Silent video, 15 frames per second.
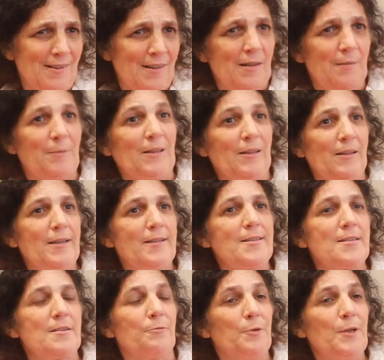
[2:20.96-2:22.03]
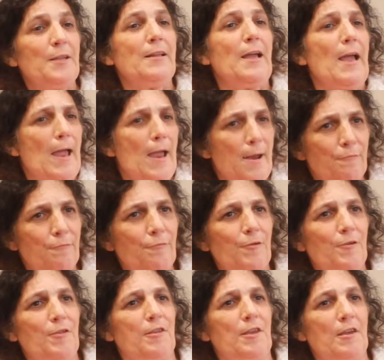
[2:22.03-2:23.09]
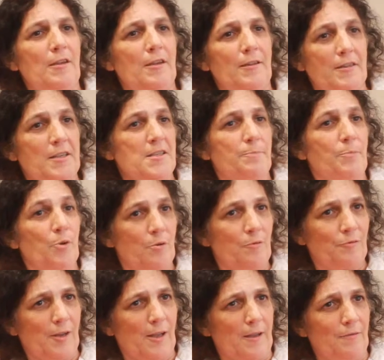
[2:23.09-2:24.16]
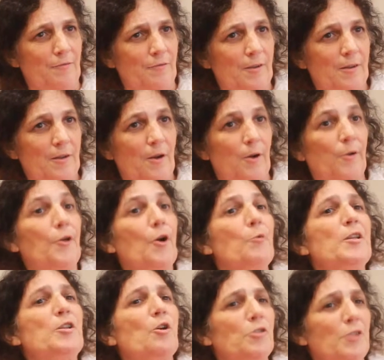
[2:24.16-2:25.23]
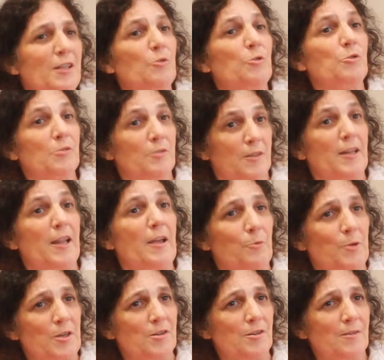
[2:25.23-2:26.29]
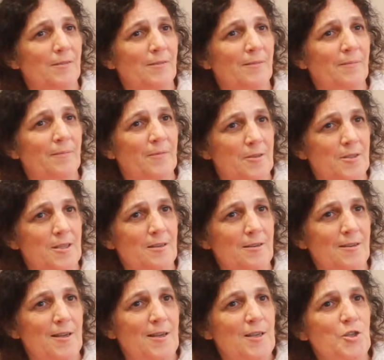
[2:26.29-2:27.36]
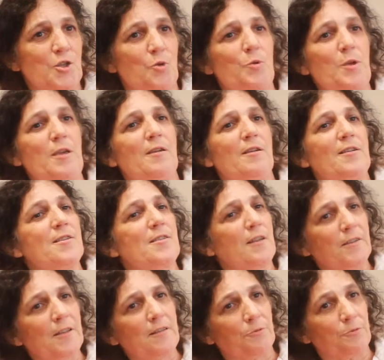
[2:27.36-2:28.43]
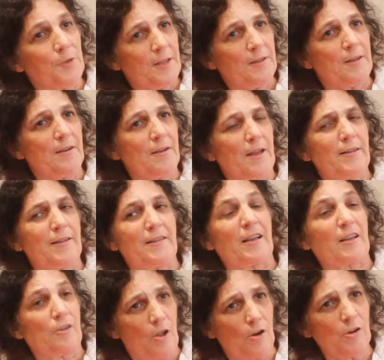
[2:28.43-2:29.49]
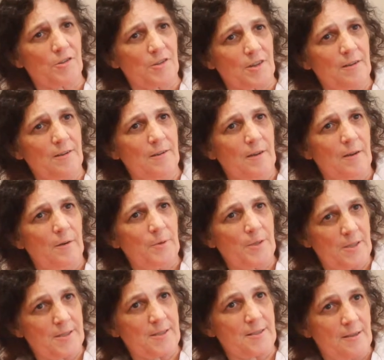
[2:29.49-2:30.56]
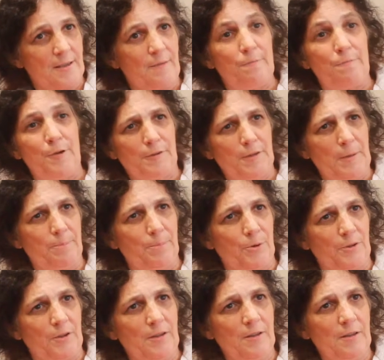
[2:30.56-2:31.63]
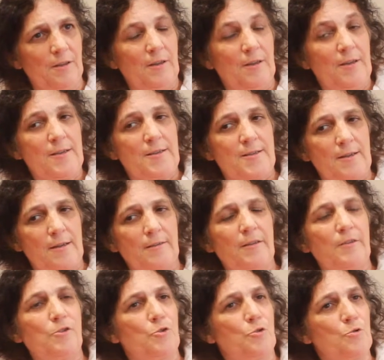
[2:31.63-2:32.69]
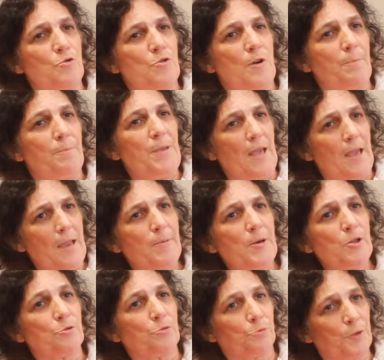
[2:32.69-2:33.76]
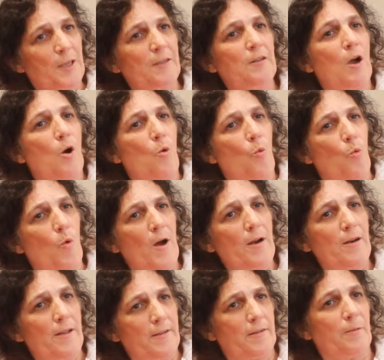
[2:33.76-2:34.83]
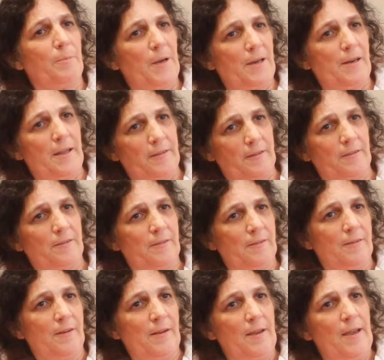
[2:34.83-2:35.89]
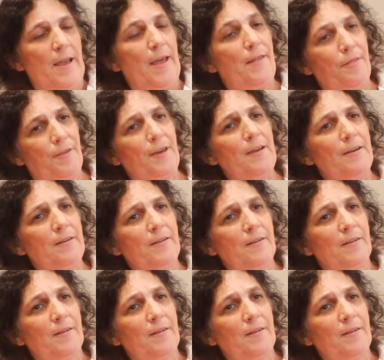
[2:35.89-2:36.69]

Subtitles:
But let's read everything in this book of life, although we don't know the language. You see? So we started reading, and the technology, which is very important, started to be able to read one letter by letter. And then,